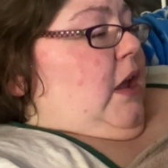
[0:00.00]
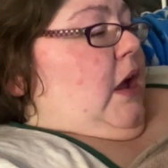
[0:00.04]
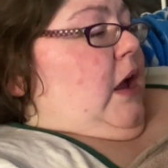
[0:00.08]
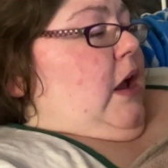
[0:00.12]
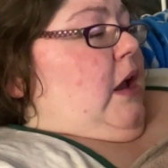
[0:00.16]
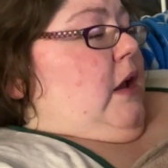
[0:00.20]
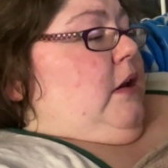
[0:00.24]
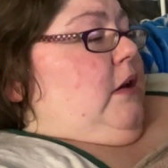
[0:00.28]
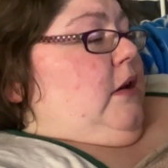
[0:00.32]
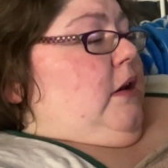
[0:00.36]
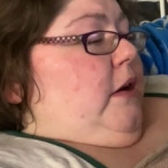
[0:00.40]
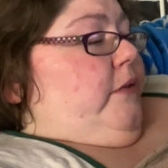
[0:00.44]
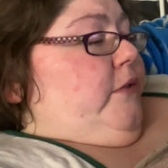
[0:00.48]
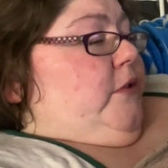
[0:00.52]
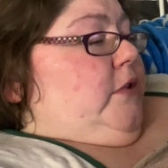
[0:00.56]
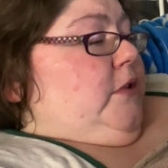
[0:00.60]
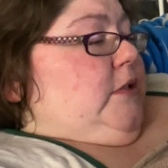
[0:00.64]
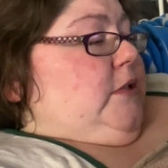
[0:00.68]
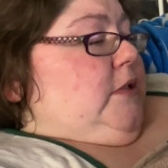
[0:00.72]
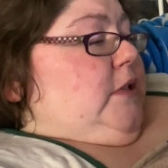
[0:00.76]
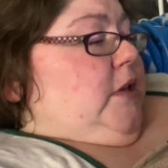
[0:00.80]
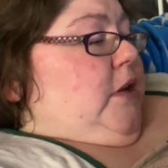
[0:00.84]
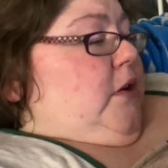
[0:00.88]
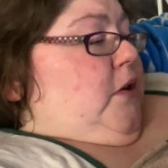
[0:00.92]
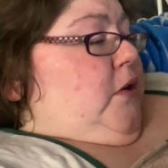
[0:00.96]
I never
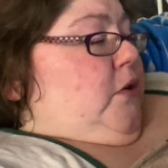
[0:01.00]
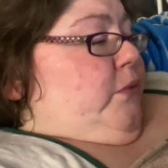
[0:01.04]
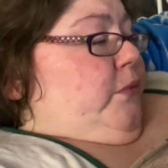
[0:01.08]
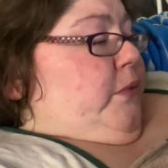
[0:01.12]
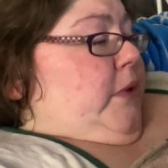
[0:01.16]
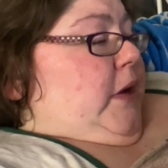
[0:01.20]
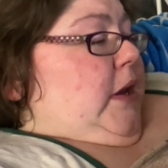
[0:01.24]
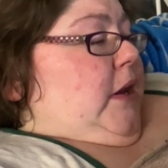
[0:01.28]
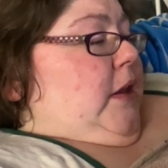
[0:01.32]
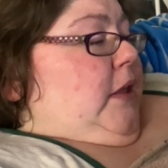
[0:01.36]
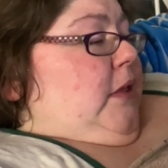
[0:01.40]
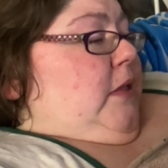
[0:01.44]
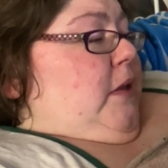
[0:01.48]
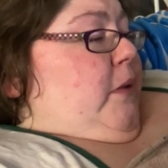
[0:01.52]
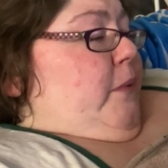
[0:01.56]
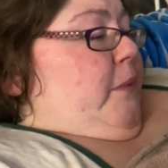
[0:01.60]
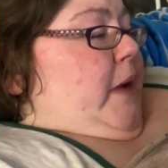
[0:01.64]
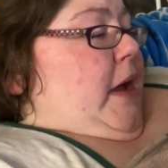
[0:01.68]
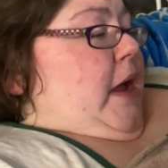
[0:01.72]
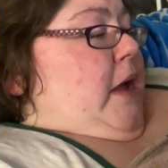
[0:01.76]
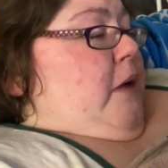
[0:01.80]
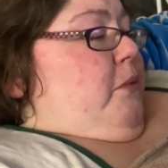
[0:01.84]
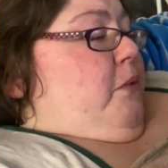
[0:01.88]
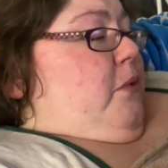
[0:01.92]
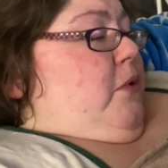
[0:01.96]
see her reading the
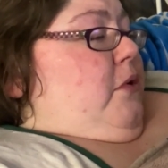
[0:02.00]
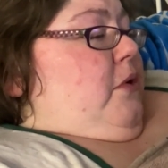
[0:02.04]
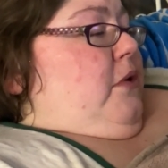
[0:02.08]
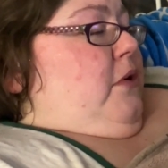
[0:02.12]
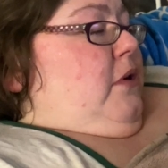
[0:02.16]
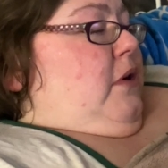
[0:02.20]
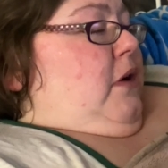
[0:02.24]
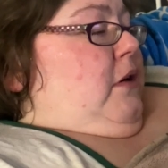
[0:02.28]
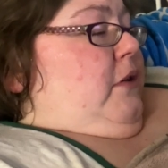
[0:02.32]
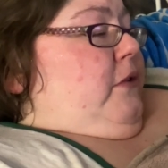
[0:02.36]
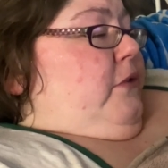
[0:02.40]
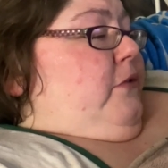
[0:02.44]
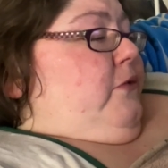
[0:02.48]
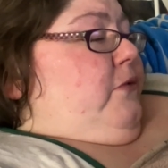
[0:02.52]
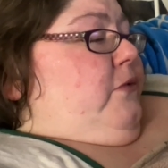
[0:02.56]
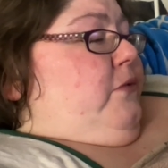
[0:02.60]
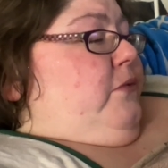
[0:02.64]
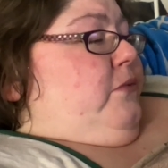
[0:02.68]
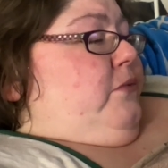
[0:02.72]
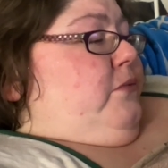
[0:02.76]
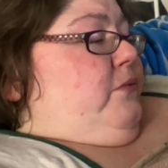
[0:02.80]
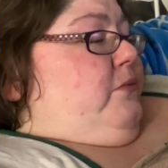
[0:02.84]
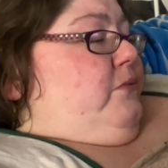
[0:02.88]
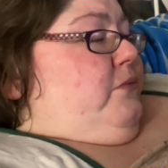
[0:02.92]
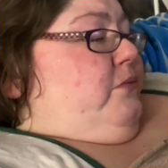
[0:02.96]
Bible off
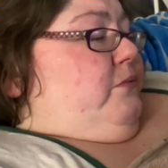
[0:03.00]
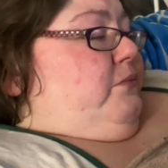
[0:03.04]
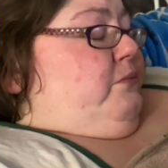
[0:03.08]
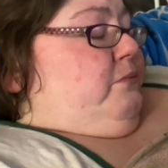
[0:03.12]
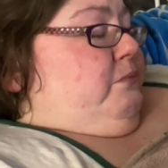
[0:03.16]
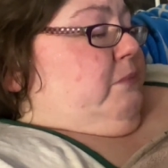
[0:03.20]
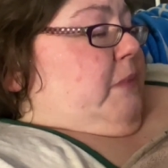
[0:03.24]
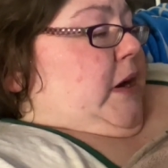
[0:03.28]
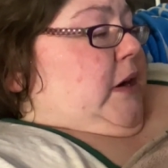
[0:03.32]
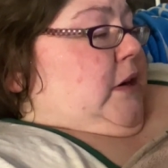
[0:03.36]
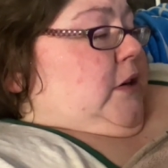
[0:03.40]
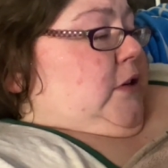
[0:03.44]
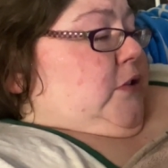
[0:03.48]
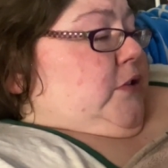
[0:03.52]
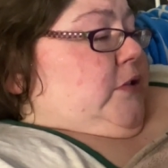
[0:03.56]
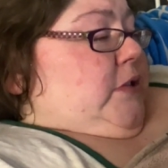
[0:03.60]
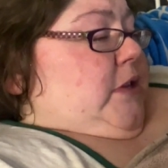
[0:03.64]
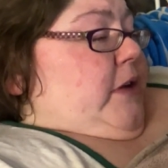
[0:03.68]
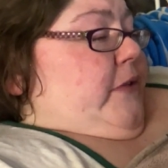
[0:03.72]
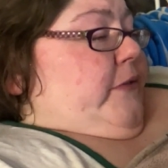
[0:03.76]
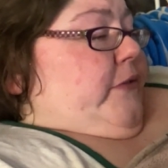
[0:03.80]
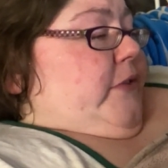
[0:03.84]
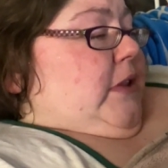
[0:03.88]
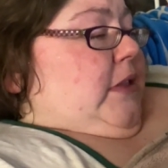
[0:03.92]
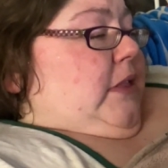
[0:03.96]
by
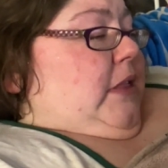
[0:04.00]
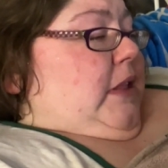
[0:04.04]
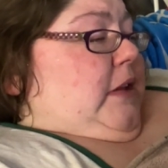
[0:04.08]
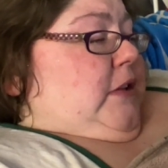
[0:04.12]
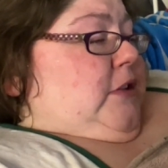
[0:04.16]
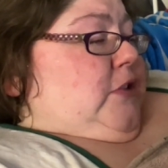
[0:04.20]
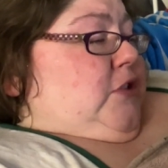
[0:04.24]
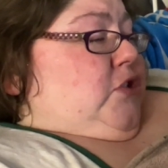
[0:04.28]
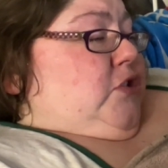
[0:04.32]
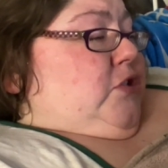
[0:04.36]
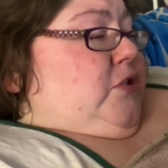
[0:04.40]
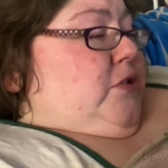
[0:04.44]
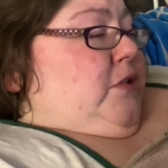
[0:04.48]
herself at lunch.